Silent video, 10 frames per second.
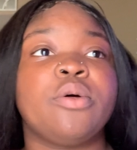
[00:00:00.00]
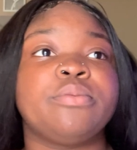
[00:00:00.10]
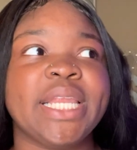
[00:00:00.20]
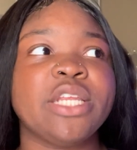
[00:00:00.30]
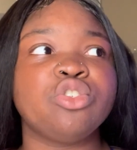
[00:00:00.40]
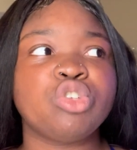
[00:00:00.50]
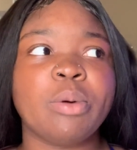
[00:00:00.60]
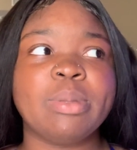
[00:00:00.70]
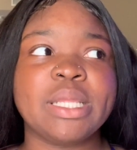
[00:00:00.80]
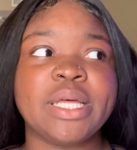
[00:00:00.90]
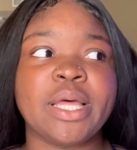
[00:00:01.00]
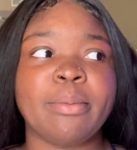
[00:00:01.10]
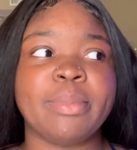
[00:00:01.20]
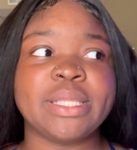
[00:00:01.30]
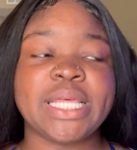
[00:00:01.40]
They didn't draw
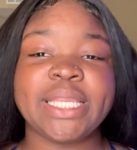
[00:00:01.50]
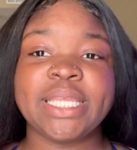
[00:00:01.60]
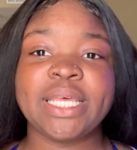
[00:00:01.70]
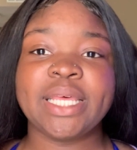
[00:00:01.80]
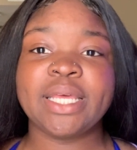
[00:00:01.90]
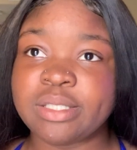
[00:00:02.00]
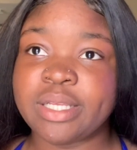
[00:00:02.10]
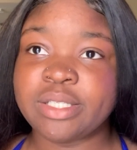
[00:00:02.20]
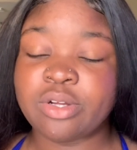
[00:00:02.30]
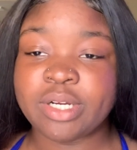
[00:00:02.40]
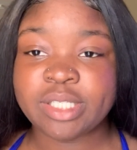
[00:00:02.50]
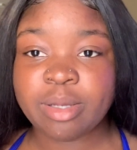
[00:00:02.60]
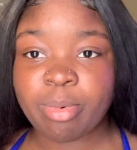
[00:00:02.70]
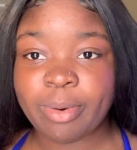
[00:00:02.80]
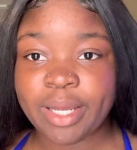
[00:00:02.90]
blood, but they did. They started
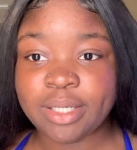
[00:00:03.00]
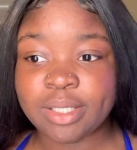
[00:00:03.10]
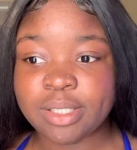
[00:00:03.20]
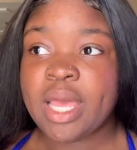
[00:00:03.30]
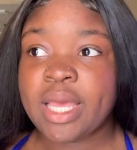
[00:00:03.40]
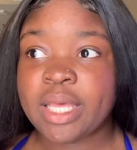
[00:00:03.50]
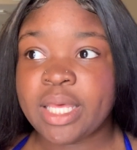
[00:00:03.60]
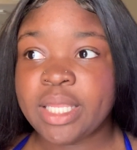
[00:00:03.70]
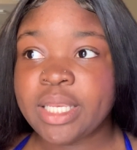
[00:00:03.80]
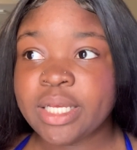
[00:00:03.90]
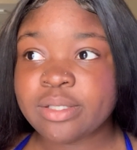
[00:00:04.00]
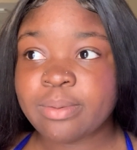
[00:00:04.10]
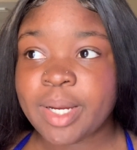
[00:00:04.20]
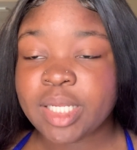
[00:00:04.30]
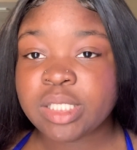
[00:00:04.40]
separating us and getting us
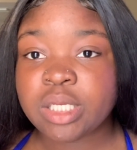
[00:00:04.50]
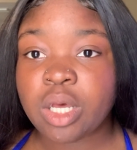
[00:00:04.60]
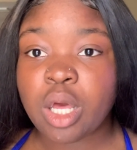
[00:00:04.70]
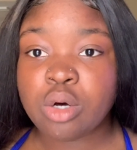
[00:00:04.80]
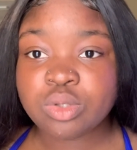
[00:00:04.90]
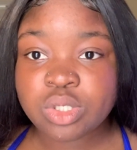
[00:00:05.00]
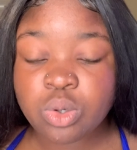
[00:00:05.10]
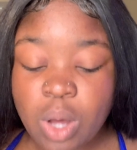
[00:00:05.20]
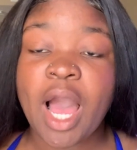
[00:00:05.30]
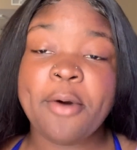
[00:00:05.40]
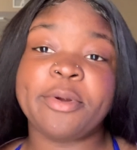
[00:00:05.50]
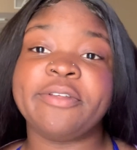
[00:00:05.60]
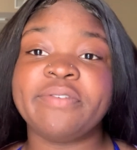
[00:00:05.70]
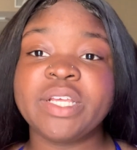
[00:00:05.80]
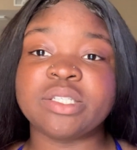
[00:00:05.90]
ready to go to our
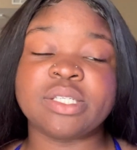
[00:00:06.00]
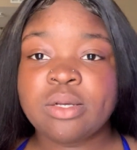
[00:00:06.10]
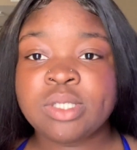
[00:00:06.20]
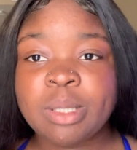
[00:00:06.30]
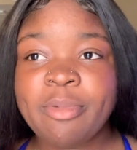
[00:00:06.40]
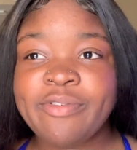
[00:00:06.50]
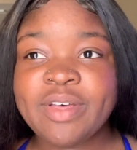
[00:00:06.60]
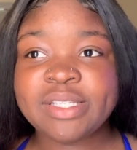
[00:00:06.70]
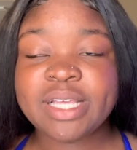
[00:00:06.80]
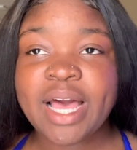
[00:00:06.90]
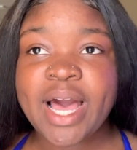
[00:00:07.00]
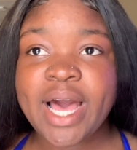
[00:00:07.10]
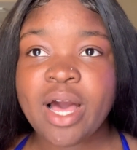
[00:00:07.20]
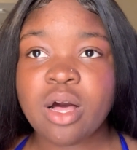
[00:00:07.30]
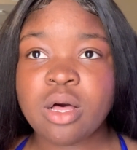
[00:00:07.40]
division. So some of us
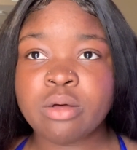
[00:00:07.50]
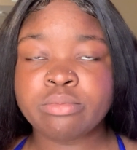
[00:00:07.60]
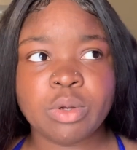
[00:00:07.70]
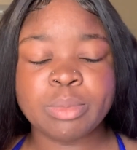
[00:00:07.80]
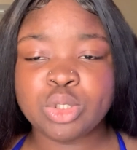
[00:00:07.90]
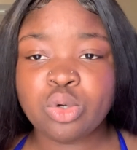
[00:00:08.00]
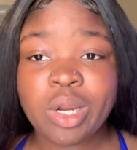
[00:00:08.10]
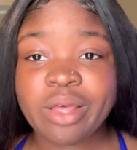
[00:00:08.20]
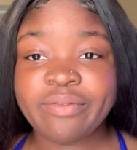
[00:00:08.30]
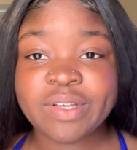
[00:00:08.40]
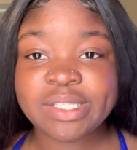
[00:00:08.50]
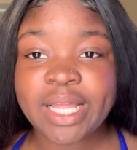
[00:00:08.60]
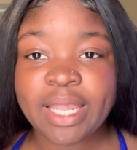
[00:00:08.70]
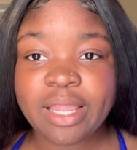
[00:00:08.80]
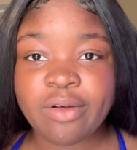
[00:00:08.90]
got, a majority of us
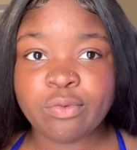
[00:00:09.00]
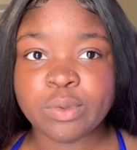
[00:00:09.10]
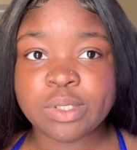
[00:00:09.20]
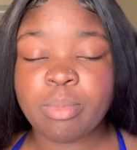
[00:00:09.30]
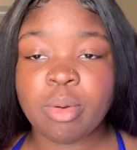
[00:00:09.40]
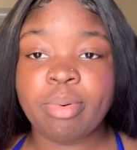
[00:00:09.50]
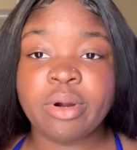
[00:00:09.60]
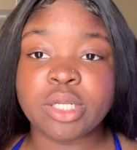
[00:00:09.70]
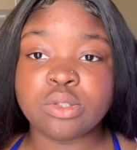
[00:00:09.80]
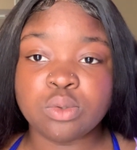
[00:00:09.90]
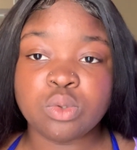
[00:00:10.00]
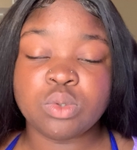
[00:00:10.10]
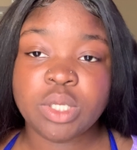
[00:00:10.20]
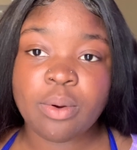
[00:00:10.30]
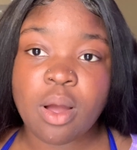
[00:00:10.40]
that left was a part of
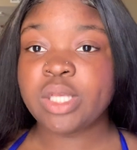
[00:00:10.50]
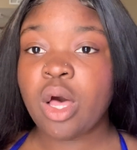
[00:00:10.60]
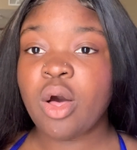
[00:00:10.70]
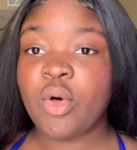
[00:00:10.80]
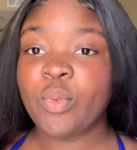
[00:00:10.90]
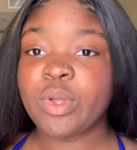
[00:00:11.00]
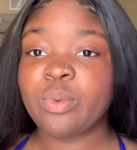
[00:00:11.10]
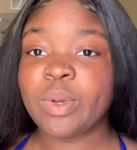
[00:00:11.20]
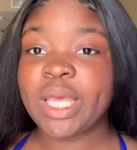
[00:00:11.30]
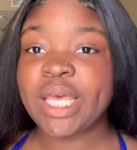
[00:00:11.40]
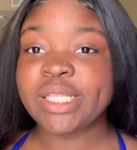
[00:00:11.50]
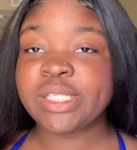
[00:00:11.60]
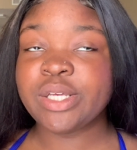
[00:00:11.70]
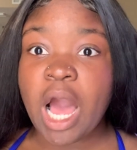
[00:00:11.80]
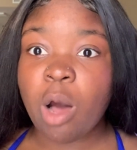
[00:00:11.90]
220. So we went
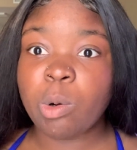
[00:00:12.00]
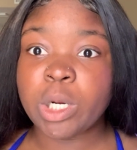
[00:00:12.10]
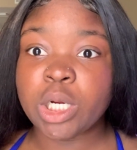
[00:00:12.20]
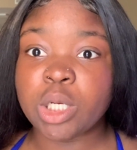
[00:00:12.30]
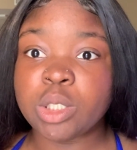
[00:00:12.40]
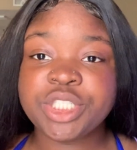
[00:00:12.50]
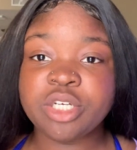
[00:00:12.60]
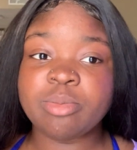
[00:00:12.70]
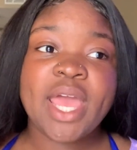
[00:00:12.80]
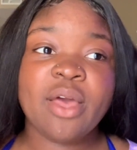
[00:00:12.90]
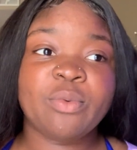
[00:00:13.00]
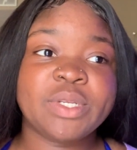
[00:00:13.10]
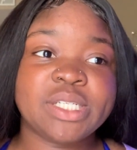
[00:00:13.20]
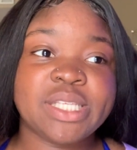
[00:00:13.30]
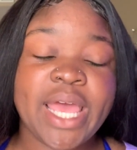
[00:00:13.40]
into our ship and we
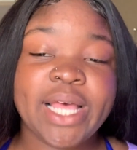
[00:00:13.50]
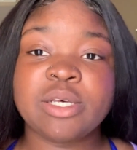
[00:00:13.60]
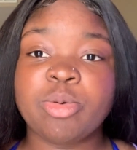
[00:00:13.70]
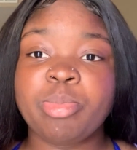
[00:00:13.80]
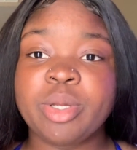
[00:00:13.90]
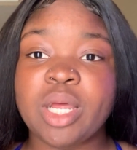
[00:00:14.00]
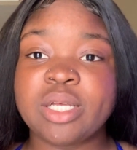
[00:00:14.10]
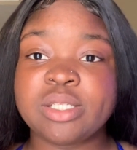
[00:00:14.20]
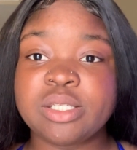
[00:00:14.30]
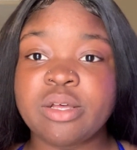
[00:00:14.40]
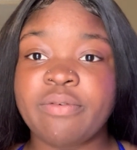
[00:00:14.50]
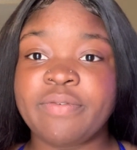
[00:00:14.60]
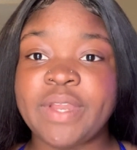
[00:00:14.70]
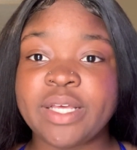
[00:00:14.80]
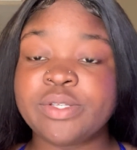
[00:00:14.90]
just had to put our stuff
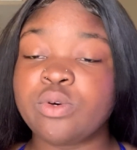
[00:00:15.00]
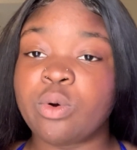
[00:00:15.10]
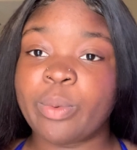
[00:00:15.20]
next to a